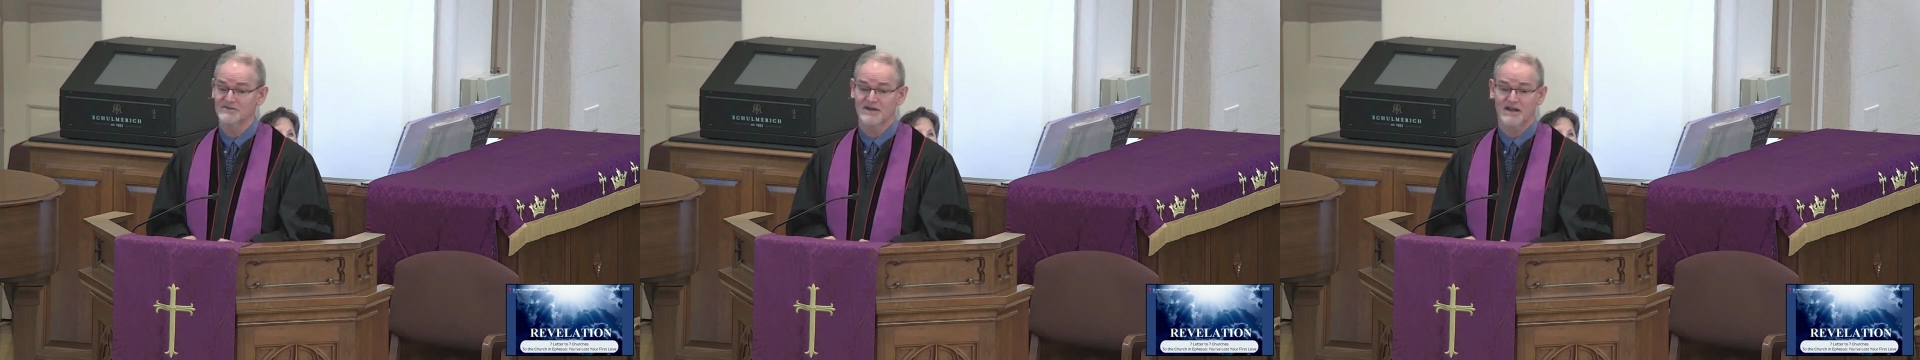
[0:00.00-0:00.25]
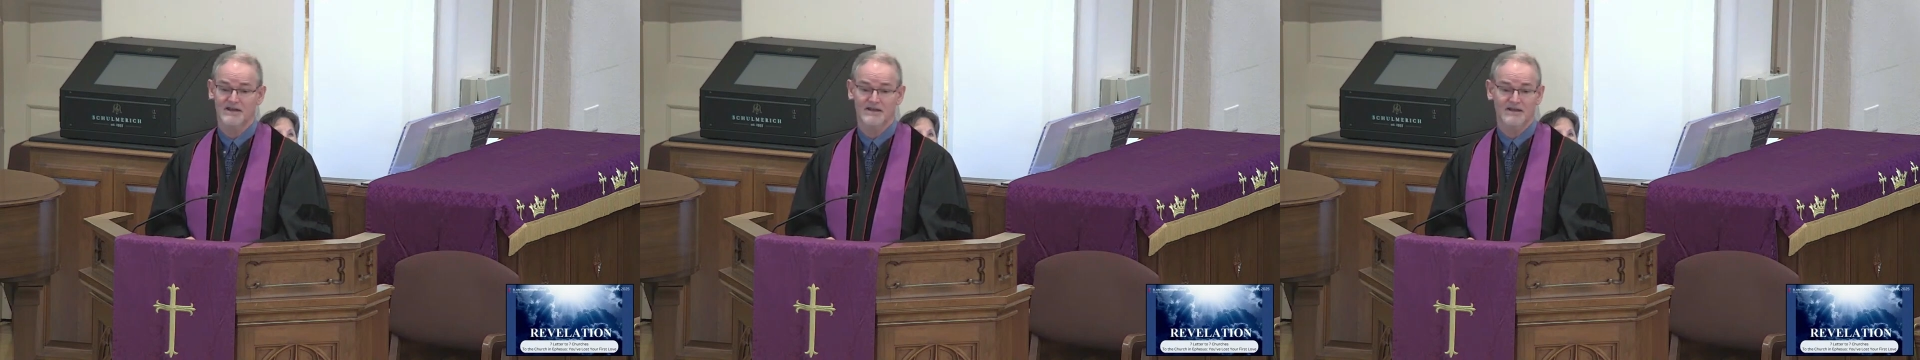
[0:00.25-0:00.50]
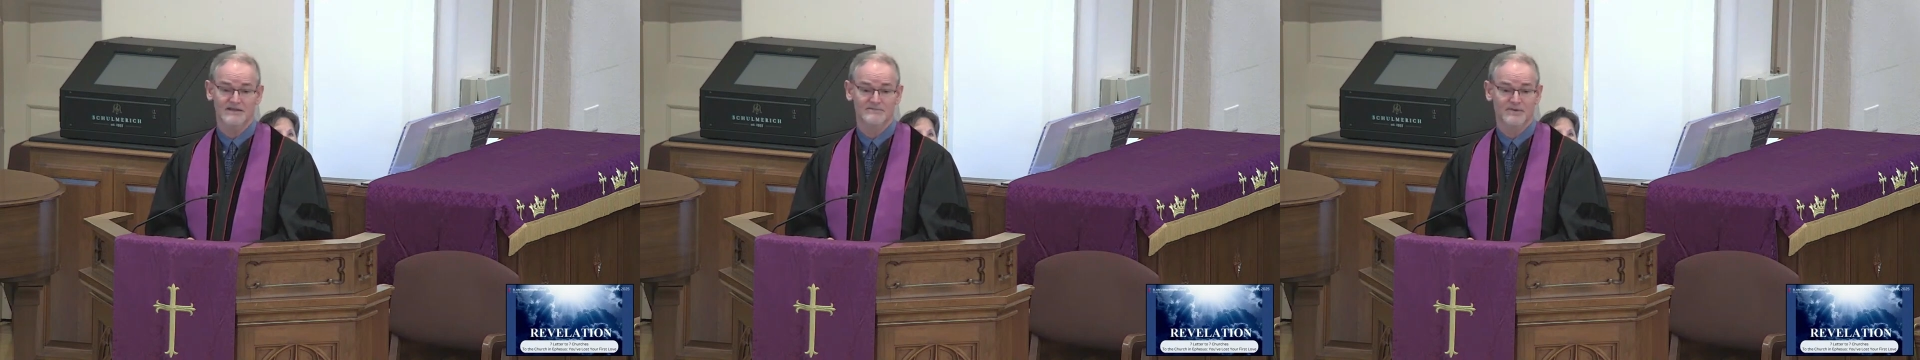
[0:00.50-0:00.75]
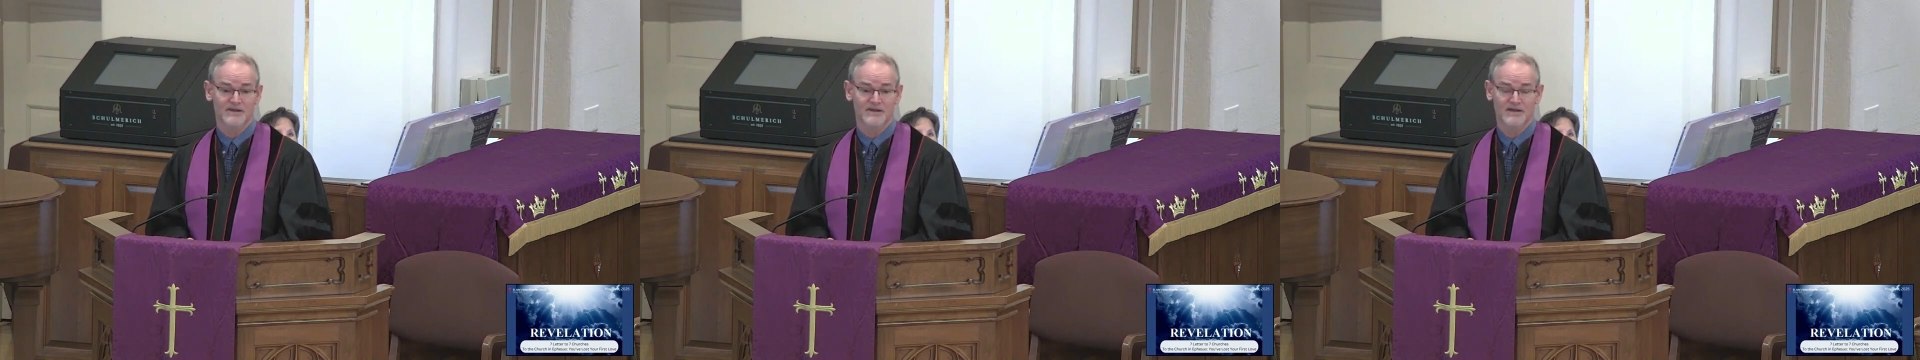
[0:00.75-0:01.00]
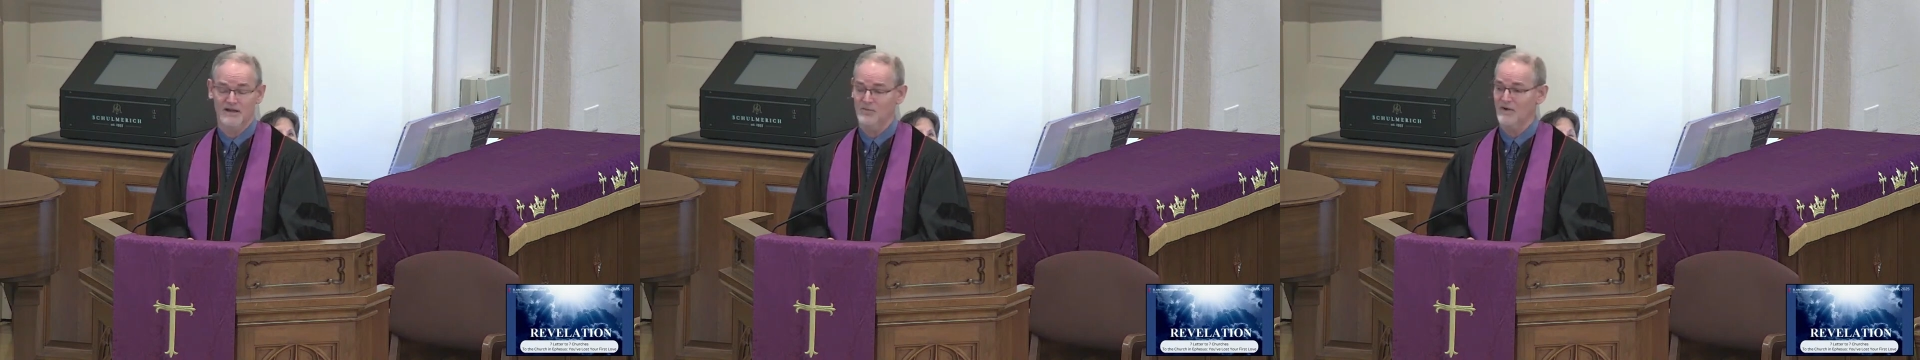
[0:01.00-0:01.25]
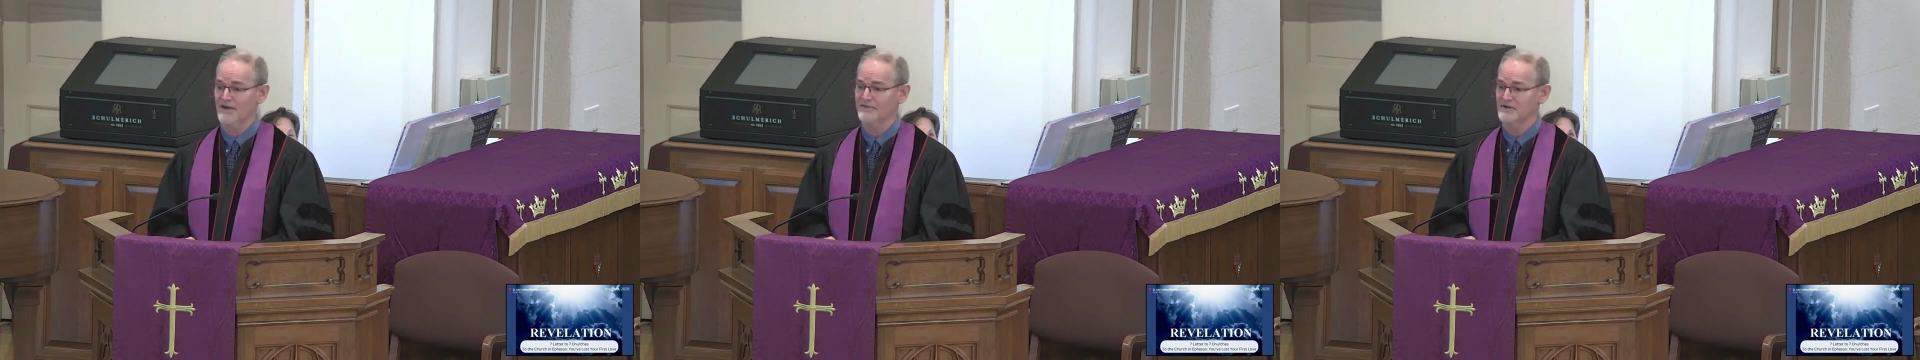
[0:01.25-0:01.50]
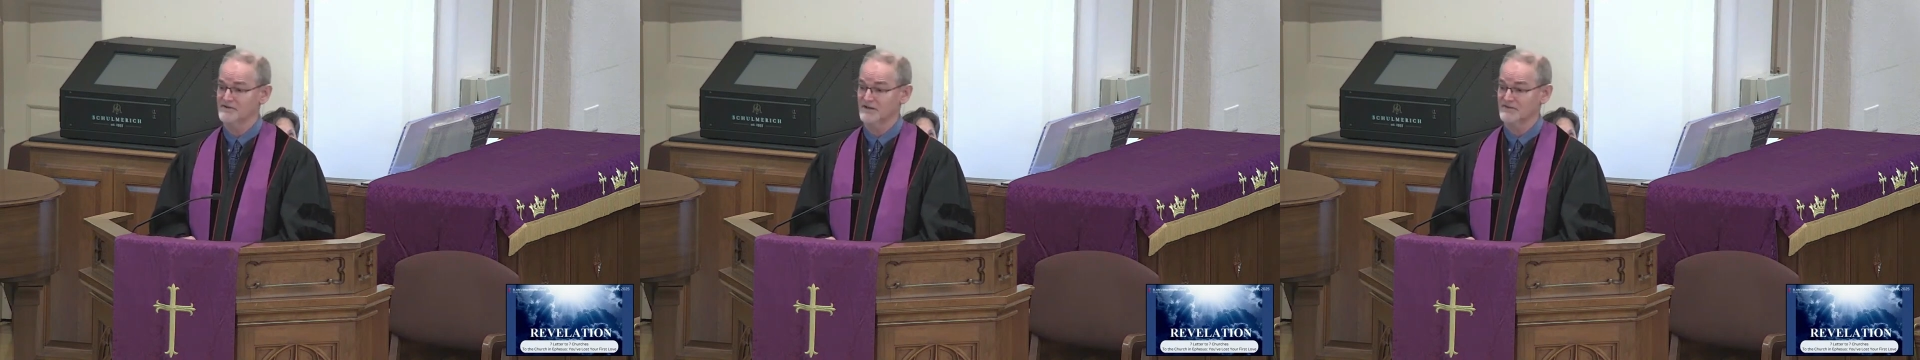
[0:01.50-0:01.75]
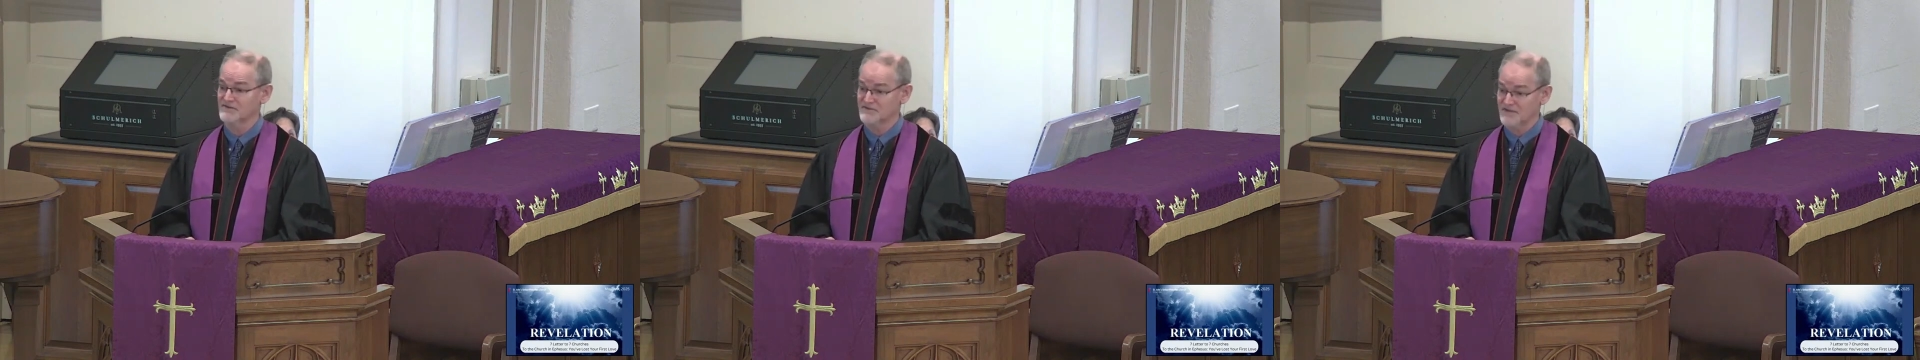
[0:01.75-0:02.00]
in China has been while
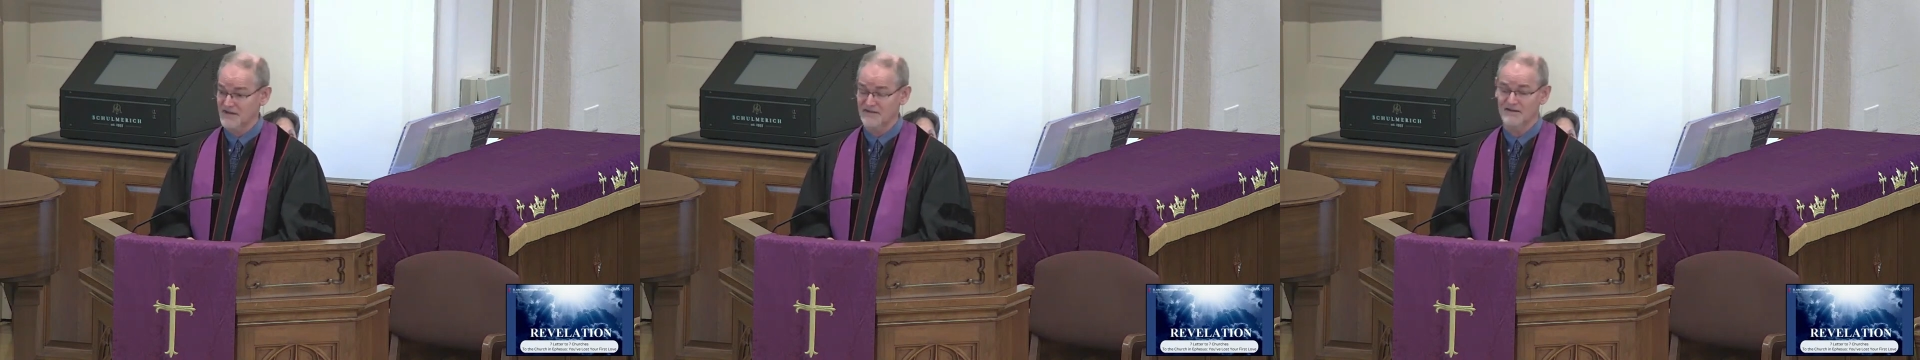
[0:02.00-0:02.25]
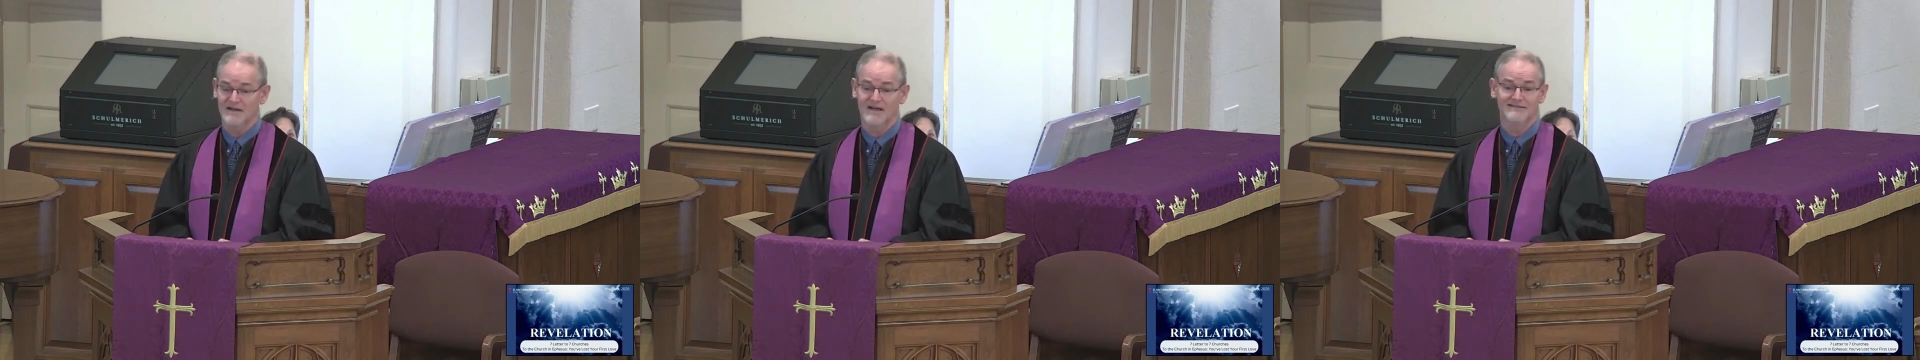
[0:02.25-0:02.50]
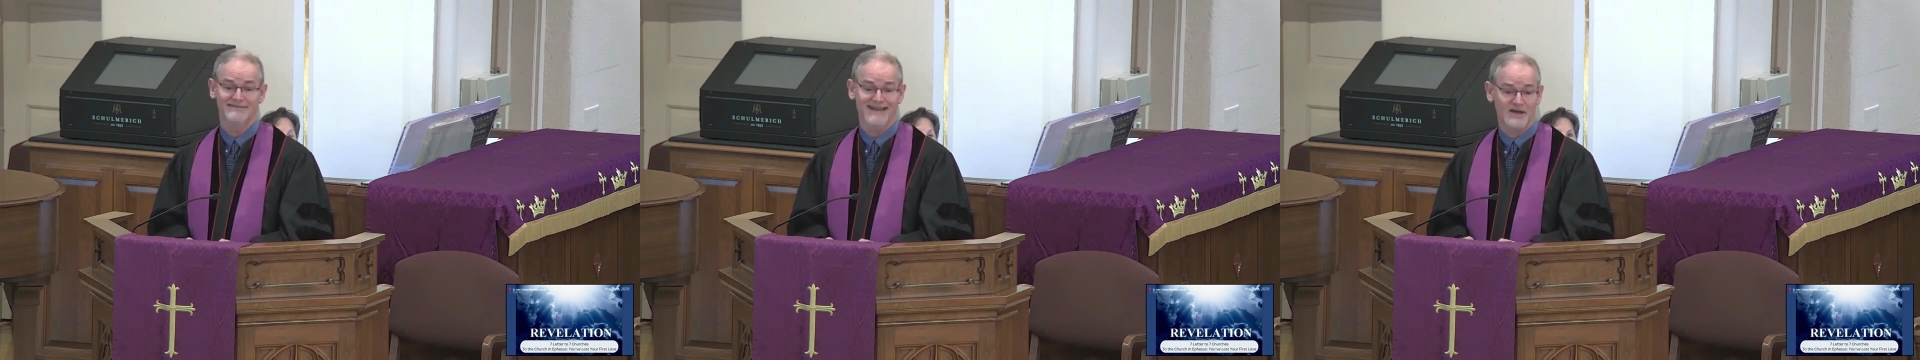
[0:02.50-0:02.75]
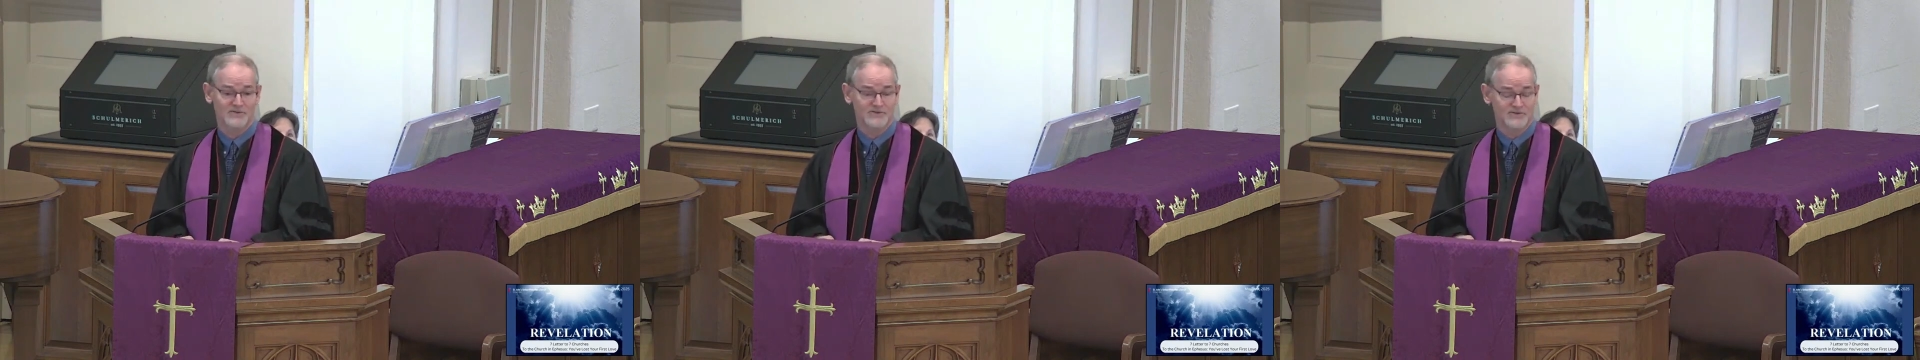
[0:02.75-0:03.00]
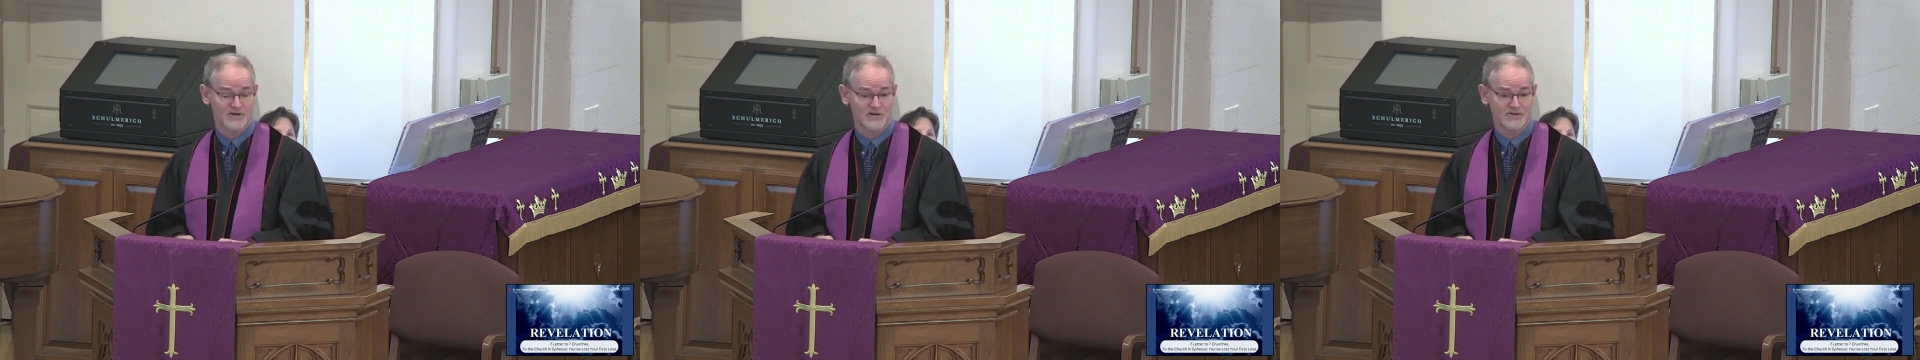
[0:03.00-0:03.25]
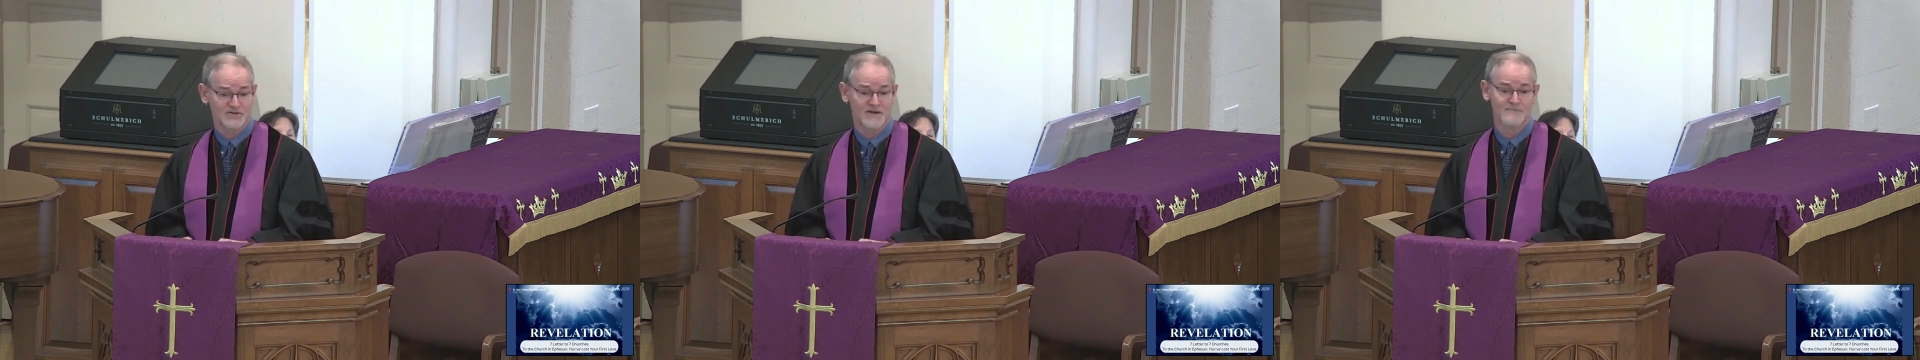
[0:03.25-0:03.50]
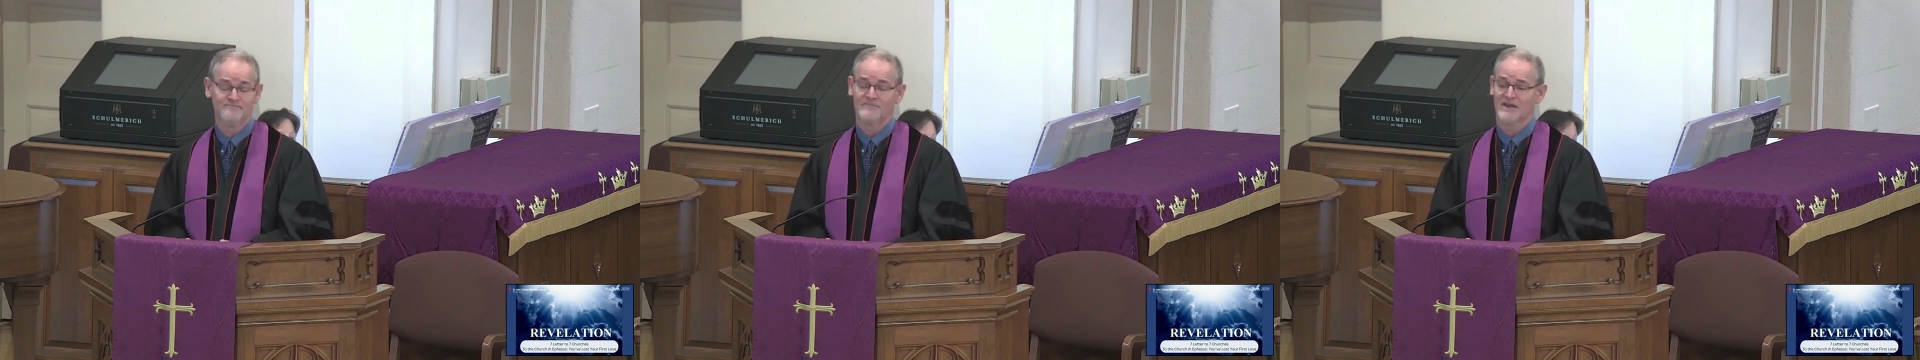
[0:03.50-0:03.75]
there's a state-allowed church.